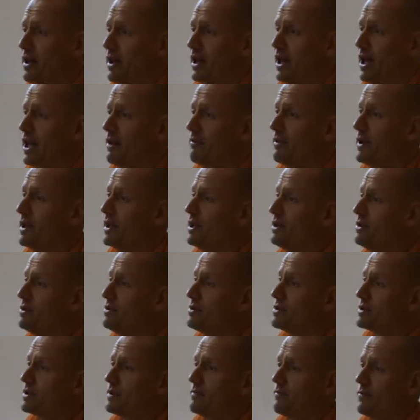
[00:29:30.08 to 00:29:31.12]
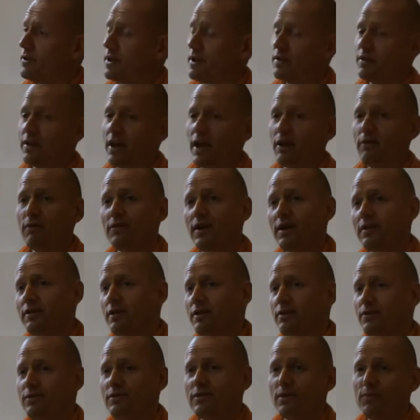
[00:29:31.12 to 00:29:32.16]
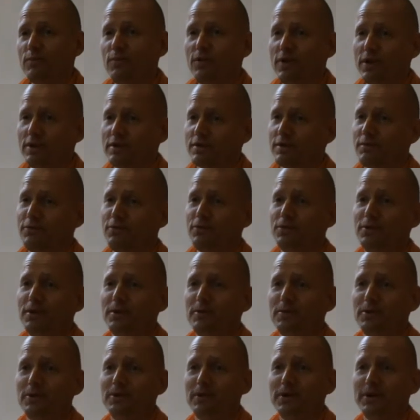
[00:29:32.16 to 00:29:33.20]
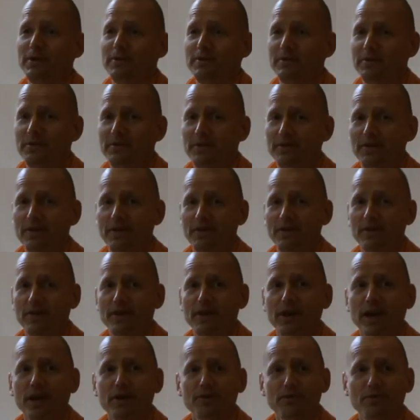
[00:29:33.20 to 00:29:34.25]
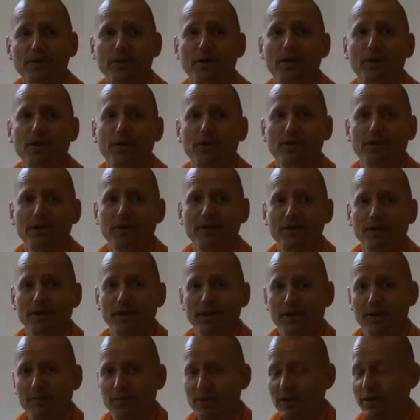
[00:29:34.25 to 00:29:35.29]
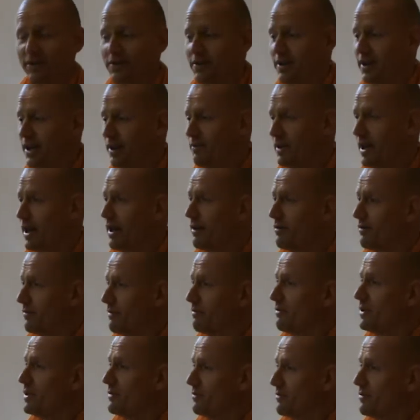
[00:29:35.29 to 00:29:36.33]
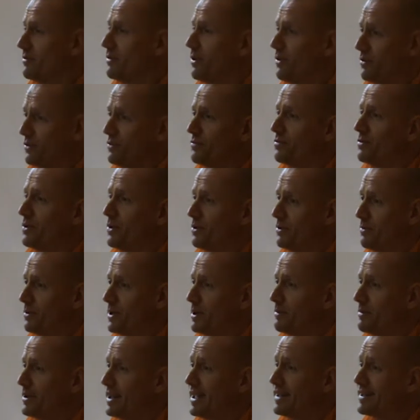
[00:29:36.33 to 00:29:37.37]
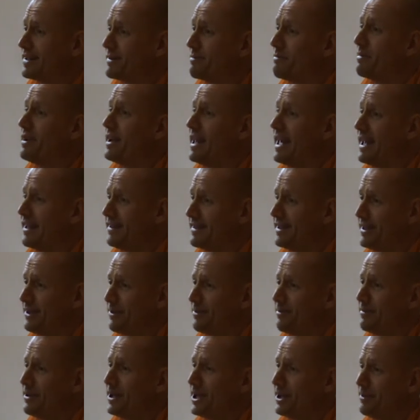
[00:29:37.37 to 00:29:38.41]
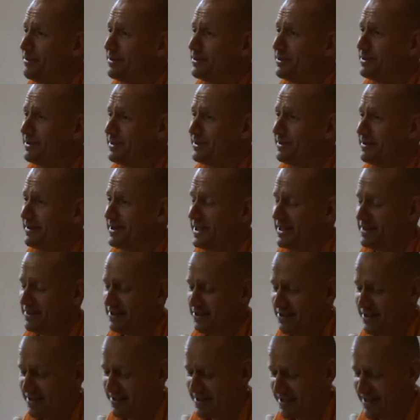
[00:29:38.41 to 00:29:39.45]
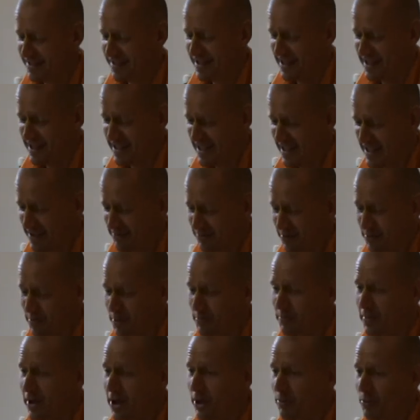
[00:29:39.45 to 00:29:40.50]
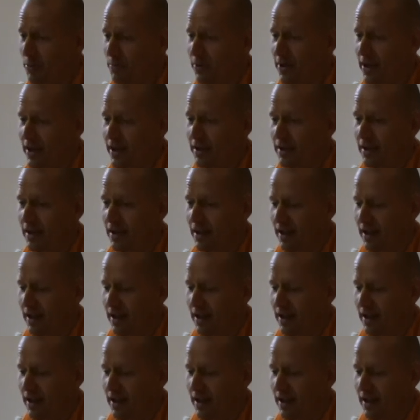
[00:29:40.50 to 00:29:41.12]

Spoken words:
And when they used them for the sacrifice, they used them once and threw them away. See, that's wealth. But today we also throw away, but that's plastic or paper. Right? So you sit there and eat from a paper plate,